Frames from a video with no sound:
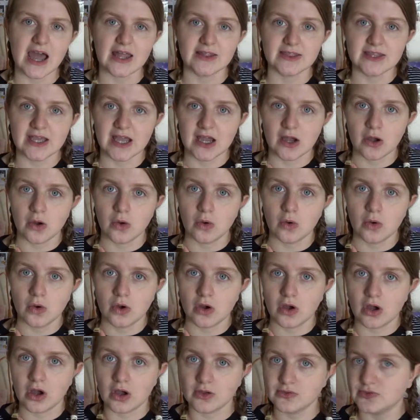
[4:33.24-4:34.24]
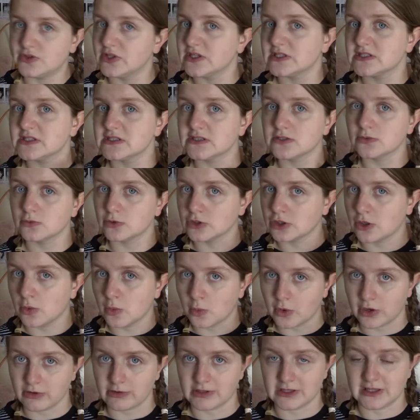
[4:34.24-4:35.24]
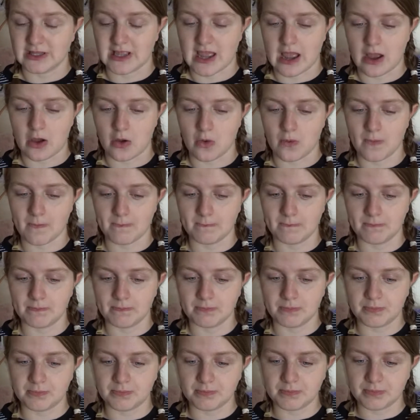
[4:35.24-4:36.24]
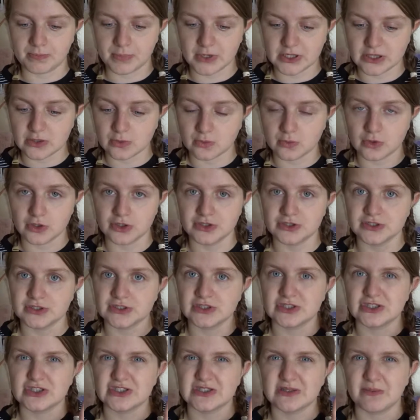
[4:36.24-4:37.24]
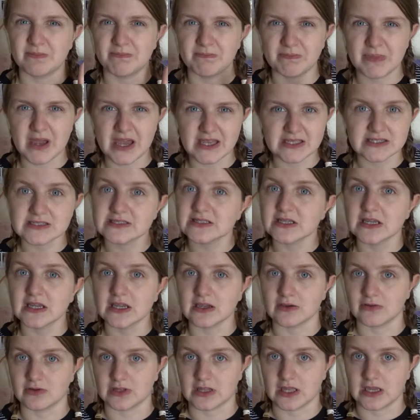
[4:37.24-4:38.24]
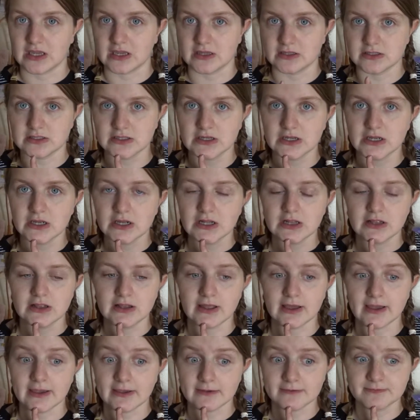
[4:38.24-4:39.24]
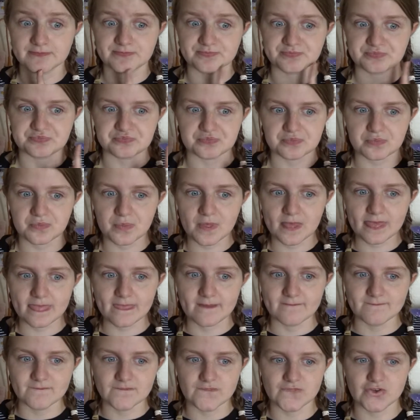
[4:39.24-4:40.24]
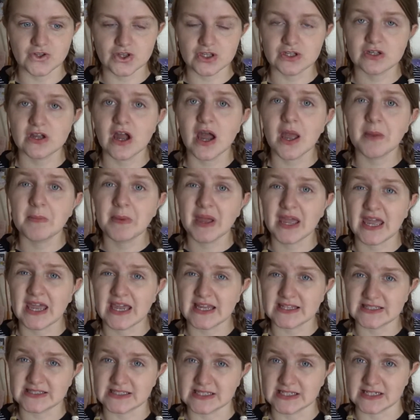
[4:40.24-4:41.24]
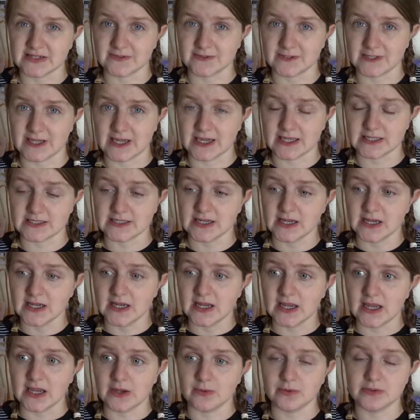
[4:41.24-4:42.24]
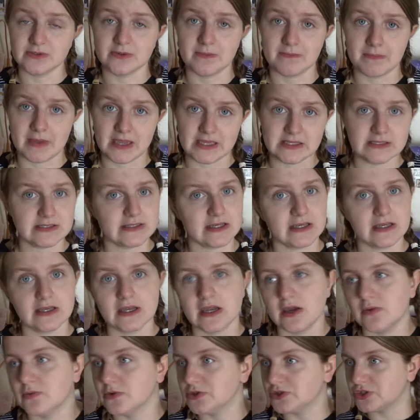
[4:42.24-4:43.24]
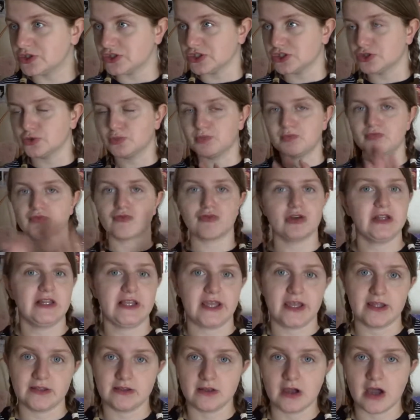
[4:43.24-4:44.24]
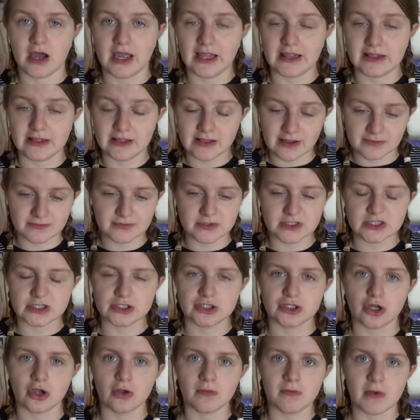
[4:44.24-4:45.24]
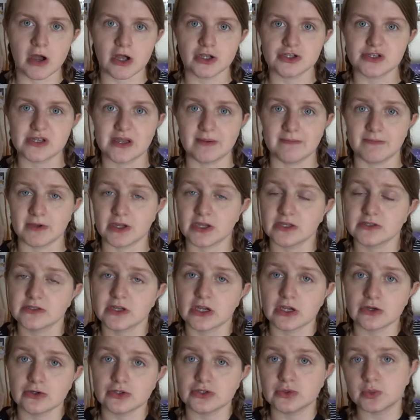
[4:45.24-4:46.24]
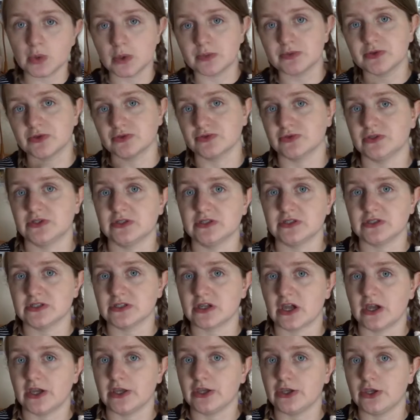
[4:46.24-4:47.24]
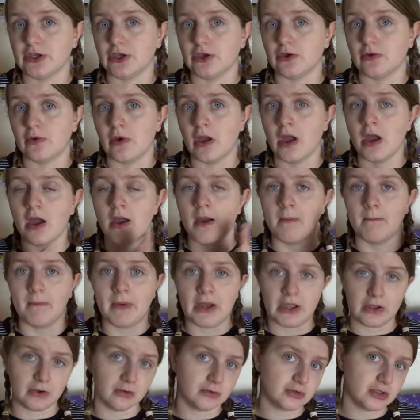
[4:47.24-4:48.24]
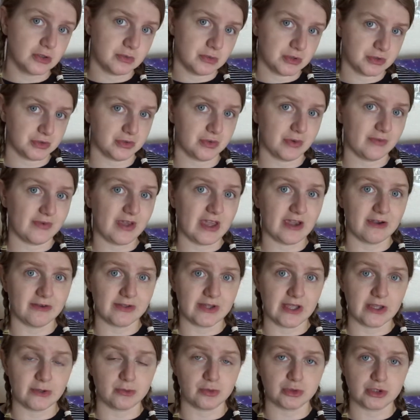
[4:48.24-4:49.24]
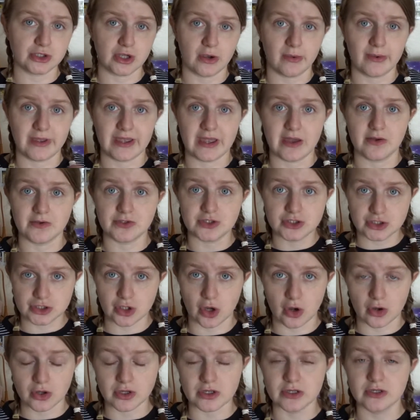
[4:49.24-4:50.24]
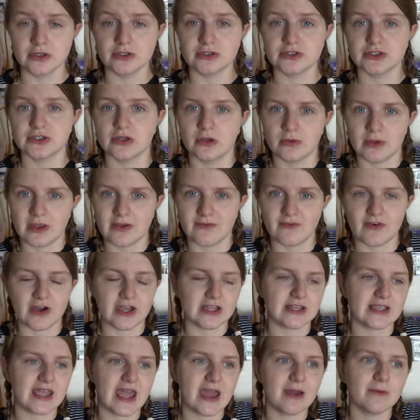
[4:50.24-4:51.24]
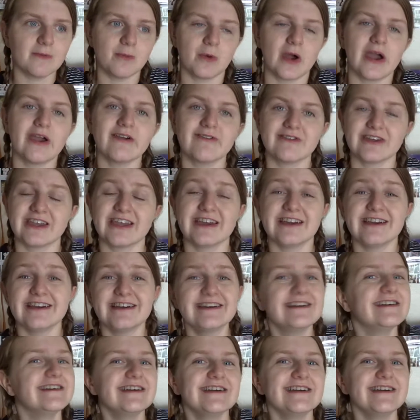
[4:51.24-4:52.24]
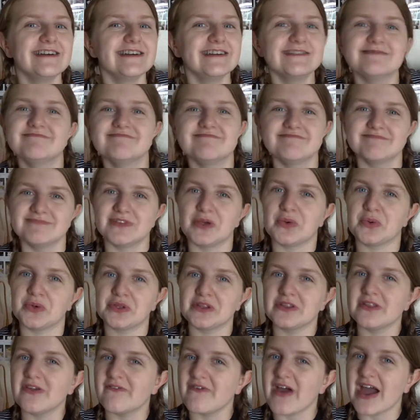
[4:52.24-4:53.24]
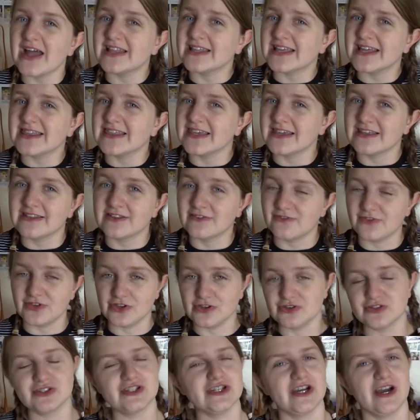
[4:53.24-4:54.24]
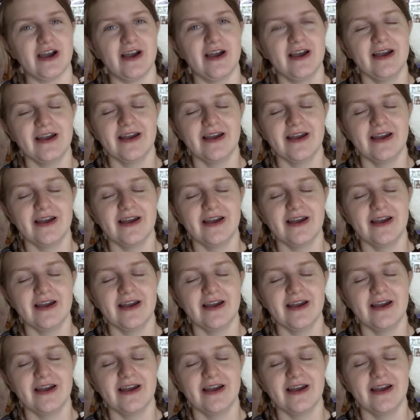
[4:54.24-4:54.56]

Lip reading: Now, this is the one I'm wearing now, but it wasn't the best hearing aid. Like, for the time I had the hearing aid, it was amazing. It was just brilliant. I loved it so much, and because I got swapped onto the Sky Q, my older model of hearing aid was going out of stock. So if I'd kept wearing it, I wouldn't have had any in the future.